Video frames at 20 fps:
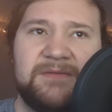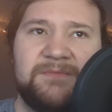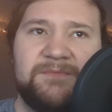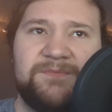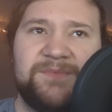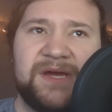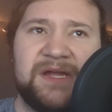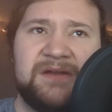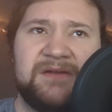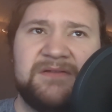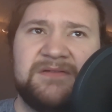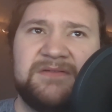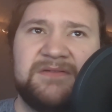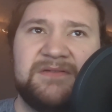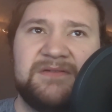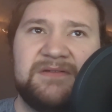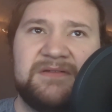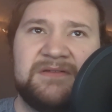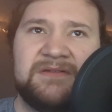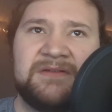But
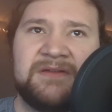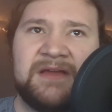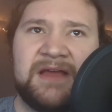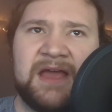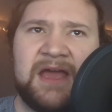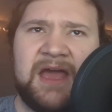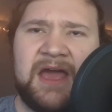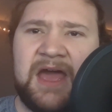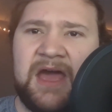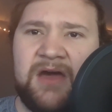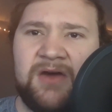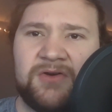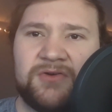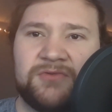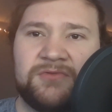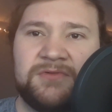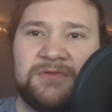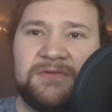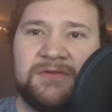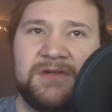
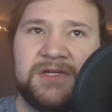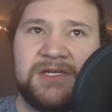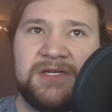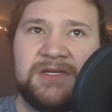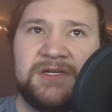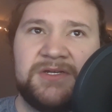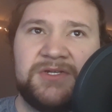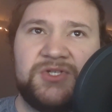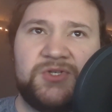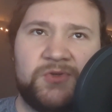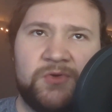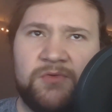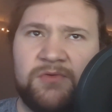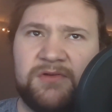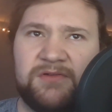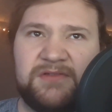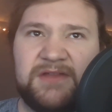how? Sure,